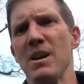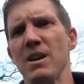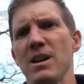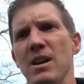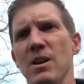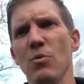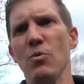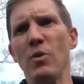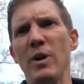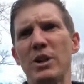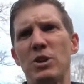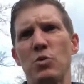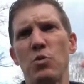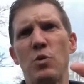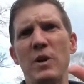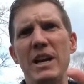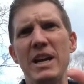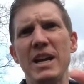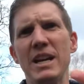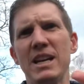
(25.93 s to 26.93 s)
in which
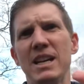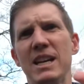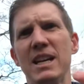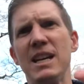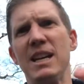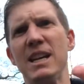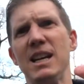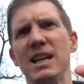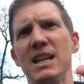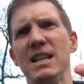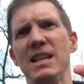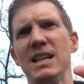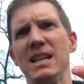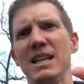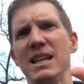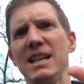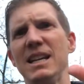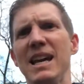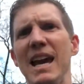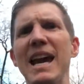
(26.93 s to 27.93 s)
we can
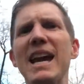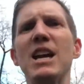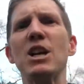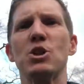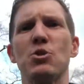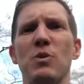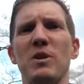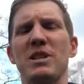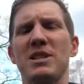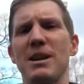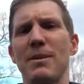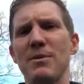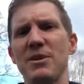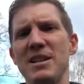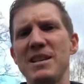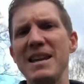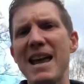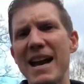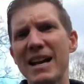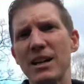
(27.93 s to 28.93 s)
engage with some of the
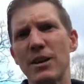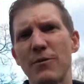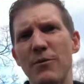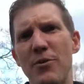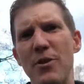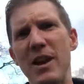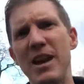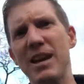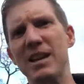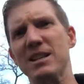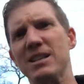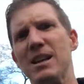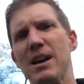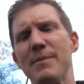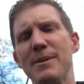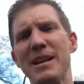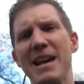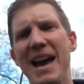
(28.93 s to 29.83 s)
negative things coming